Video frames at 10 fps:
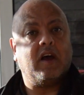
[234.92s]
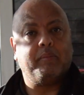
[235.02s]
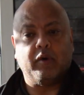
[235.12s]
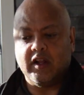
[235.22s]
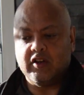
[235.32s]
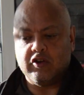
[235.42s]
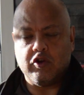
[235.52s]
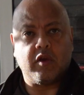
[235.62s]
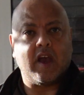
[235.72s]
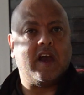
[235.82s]
But in
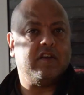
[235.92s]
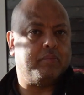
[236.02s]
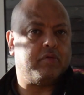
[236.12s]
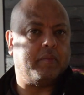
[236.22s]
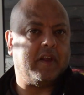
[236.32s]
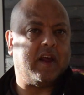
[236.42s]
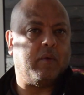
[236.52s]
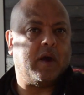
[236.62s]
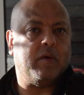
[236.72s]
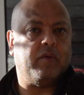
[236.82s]
the UK you probably get
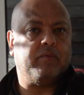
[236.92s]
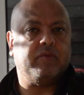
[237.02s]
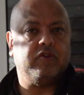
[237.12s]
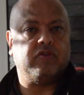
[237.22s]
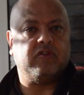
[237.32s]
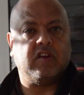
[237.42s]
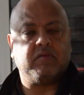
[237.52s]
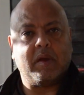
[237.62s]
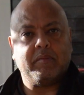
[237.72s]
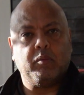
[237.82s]
away with using this
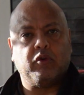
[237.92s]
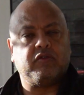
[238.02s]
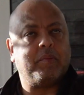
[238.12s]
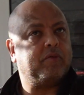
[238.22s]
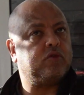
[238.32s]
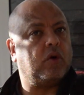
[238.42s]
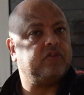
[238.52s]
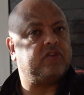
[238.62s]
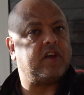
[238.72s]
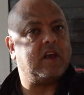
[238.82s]
maybe once, maybe twice
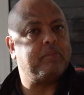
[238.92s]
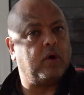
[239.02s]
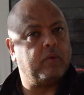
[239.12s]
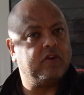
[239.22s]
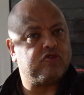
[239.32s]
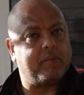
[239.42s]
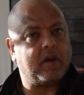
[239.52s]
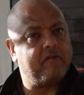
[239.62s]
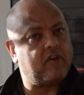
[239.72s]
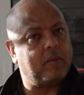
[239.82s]
a day, but with
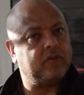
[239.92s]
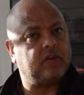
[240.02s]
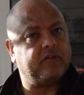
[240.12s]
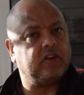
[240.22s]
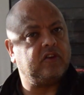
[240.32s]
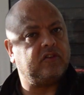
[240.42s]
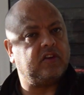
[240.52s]
tropical environments, obviously because